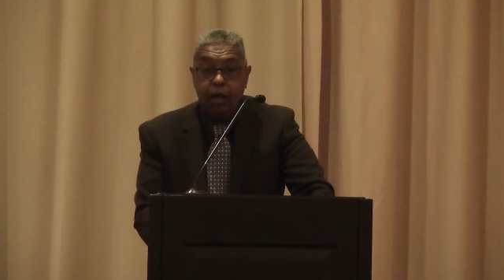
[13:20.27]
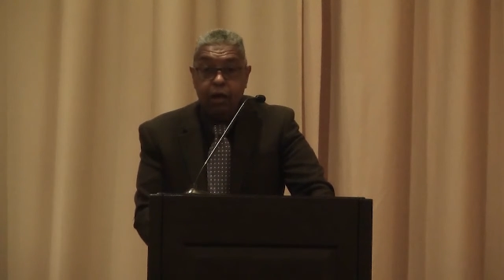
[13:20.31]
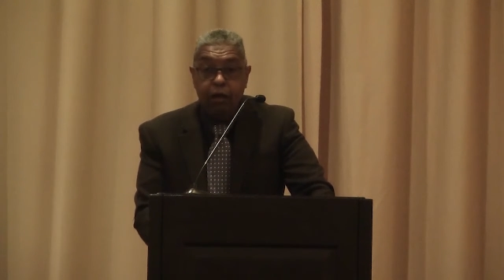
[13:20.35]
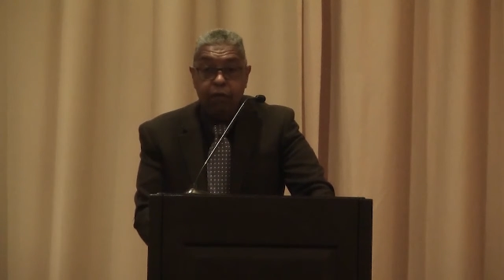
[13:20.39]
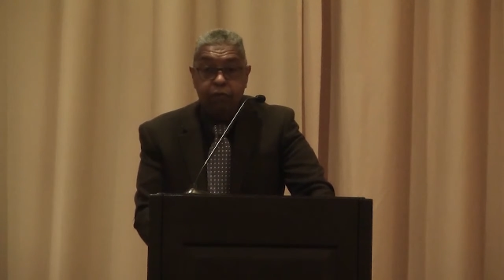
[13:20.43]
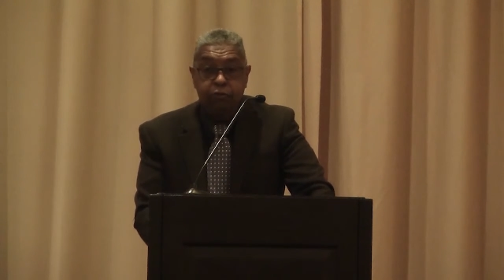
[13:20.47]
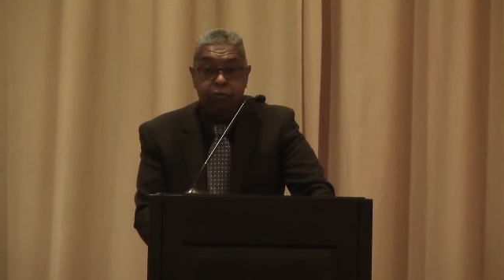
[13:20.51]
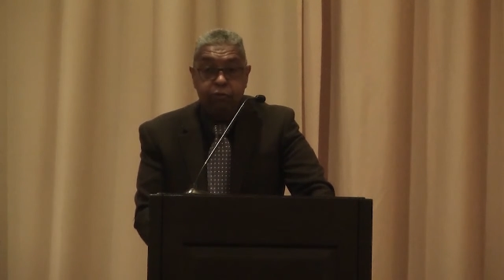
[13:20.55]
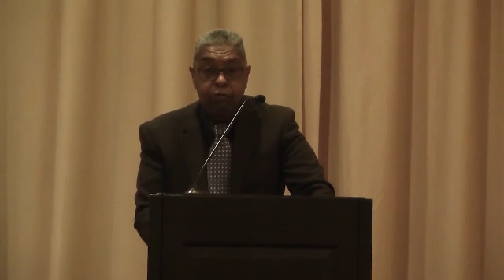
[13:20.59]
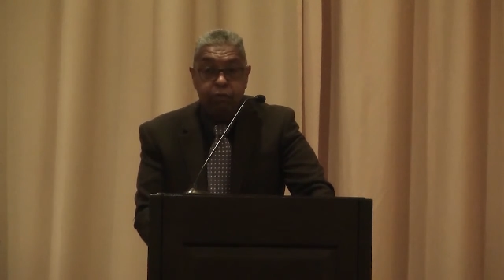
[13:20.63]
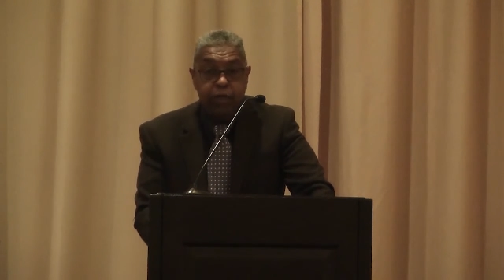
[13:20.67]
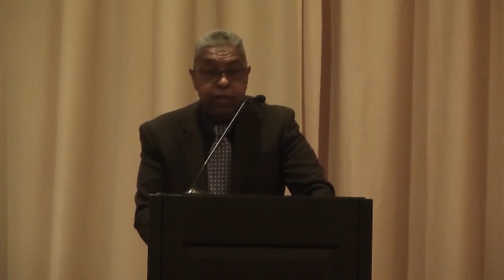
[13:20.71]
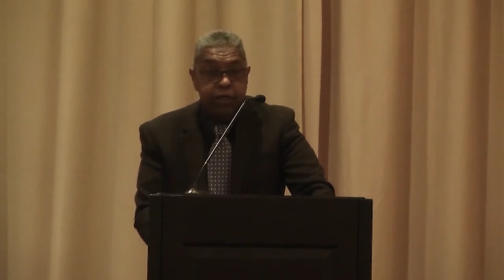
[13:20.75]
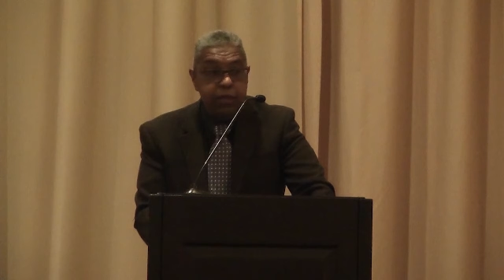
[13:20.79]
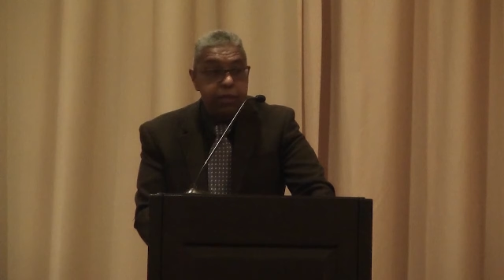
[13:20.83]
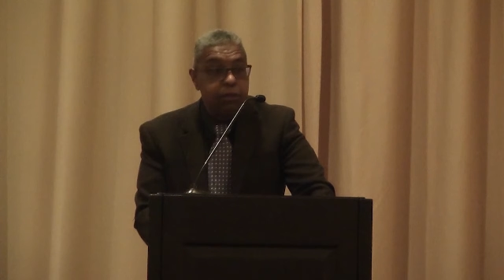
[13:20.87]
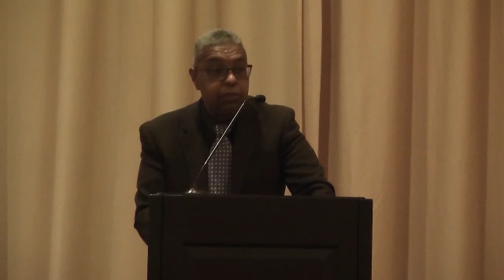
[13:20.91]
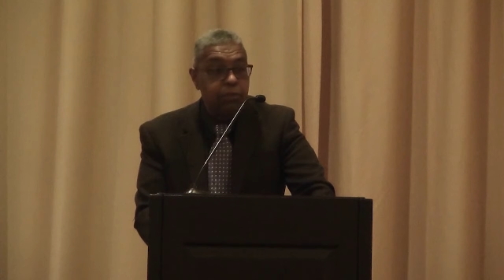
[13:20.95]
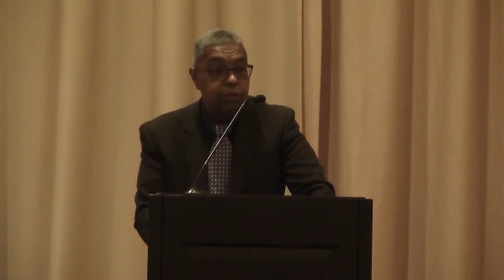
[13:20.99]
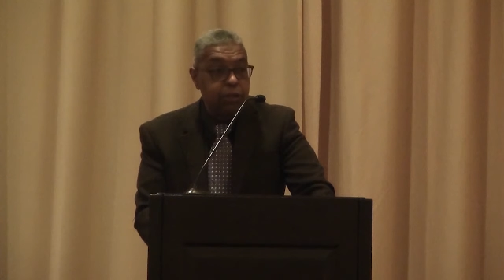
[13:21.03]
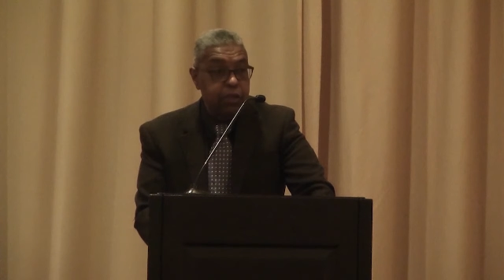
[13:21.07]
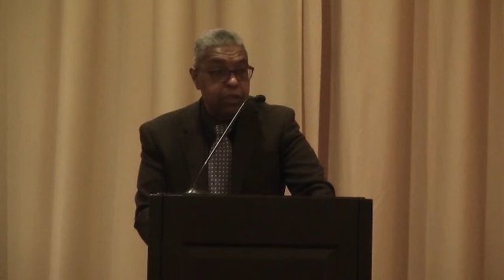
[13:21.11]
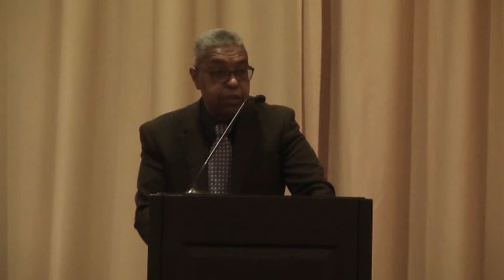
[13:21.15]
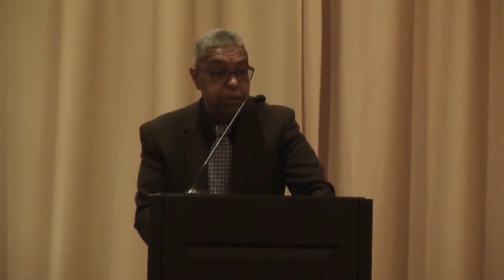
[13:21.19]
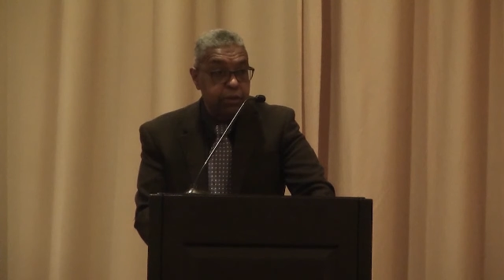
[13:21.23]
of
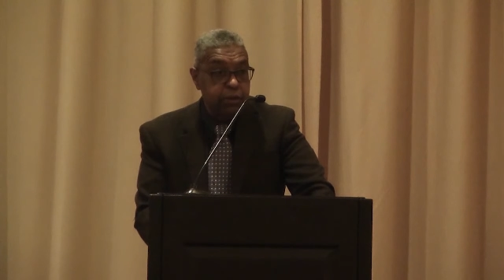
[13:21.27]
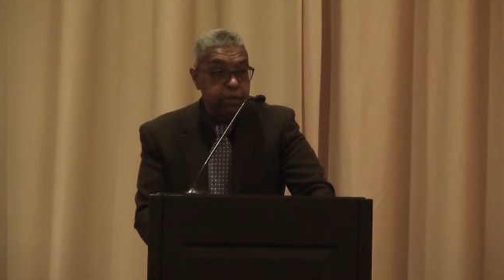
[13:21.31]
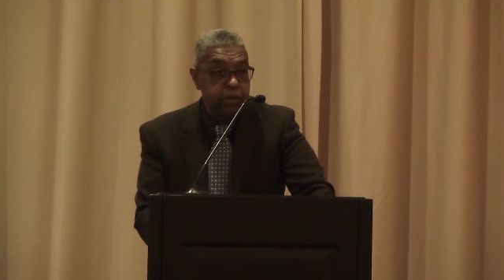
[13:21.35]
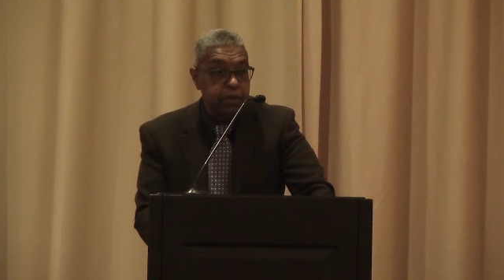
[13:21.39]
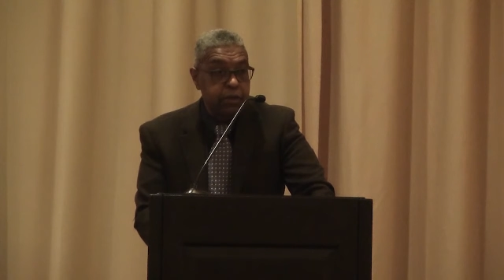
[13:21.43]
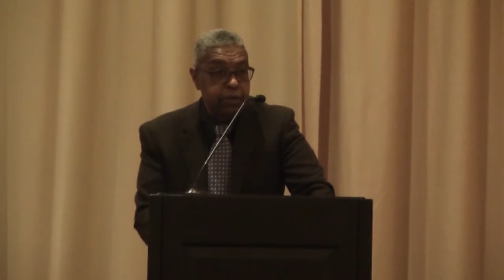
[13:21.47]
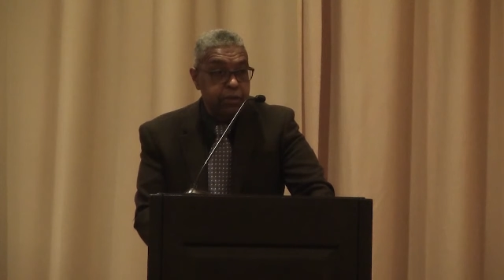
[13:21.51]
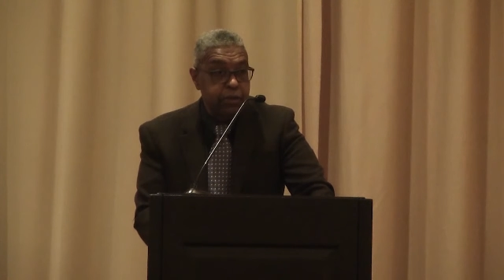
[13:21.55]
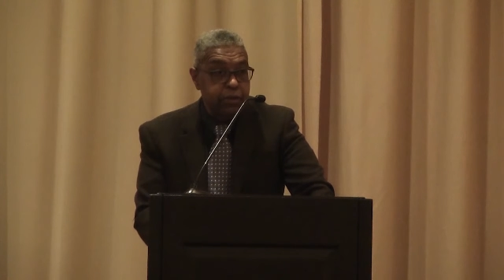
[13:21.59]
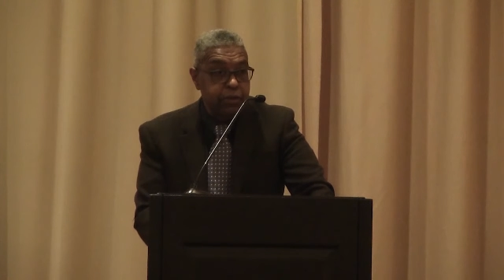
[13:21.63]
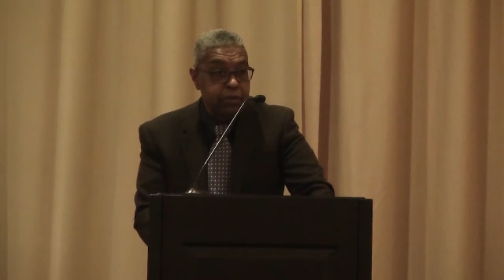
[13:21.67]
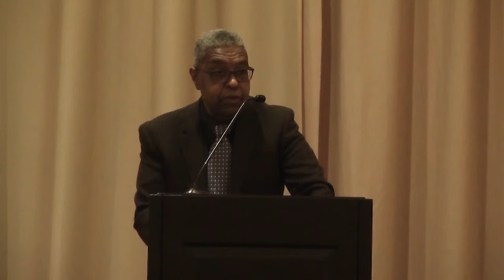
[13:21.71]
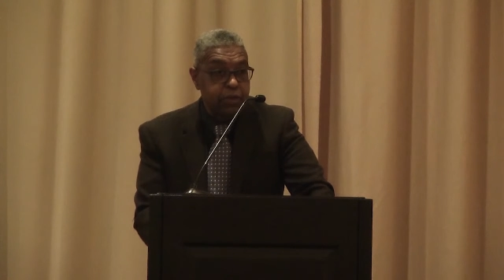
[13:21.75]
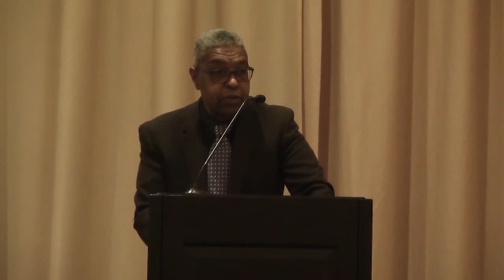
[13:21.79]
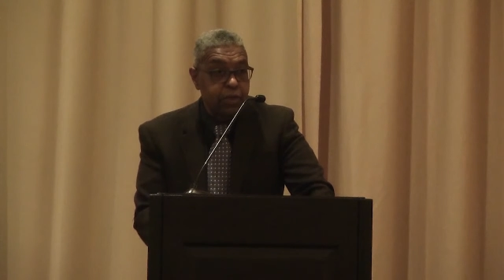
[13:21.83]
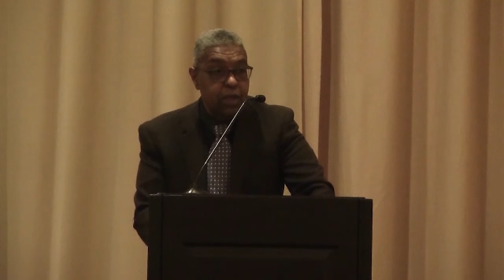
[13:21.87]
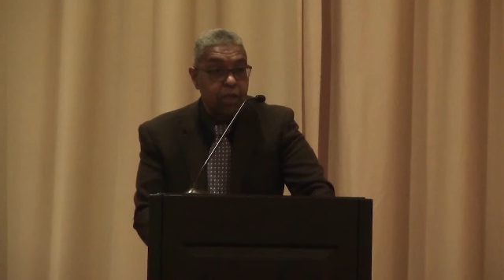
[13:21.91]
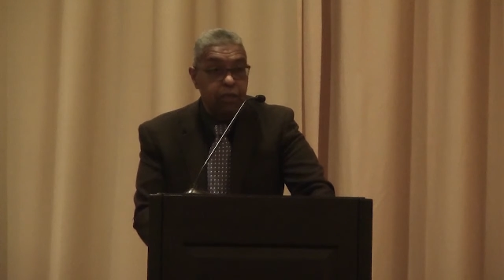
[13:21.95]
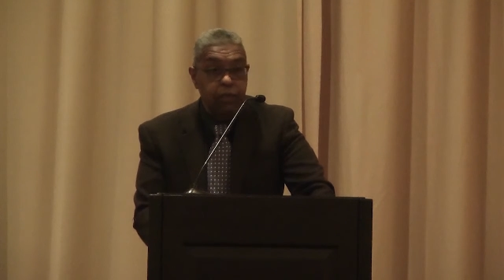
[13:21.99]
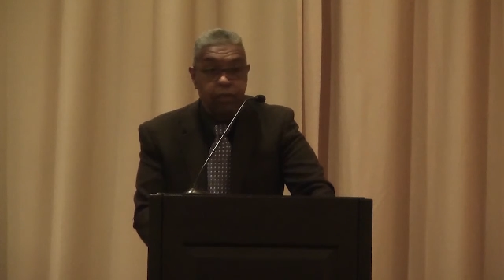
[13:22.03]
written materials